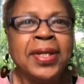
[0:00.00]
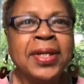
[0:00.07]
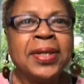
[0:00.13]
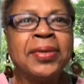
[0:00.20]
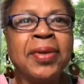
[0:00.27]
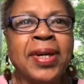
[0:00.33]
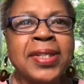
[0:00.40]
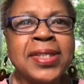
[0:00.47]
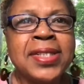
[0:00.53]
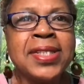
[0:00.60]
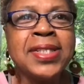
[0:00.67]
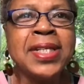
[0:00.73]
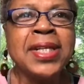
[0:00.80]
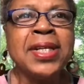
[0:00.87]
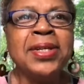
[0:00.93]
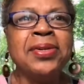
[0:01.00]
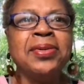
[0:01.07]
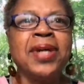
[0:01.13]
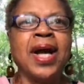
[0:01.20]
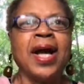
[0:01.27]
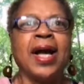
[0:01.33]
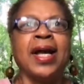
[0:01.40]
Great to see you
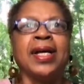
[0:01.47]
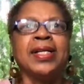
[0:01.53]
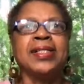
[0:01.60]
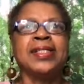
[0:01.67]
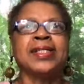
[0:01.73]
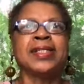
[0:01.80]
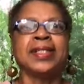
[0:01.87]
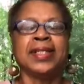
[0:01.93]
guys.